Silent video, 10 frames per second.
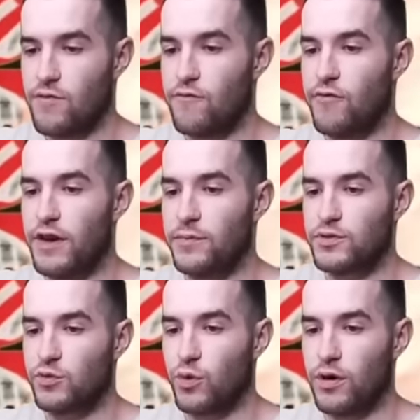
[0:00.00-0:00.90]
Venom
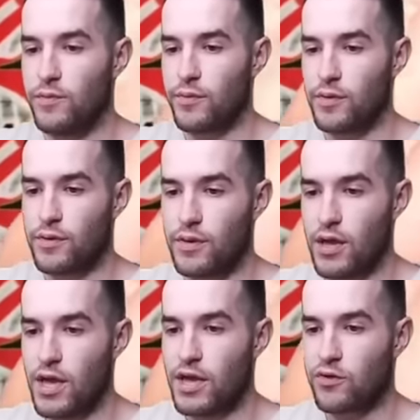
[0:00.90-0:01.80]
Swamp,
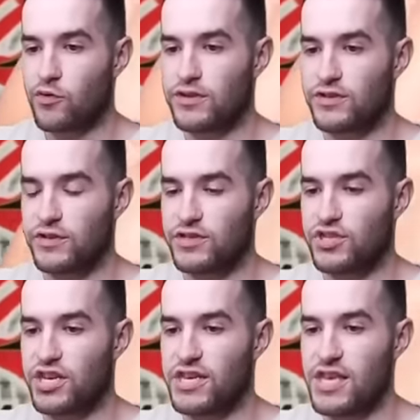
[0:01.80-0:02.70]
Chrysalis
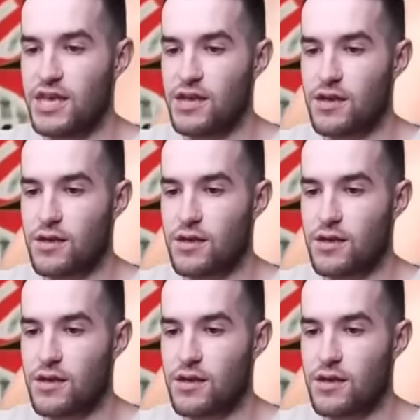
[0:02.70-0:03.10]
Chicky.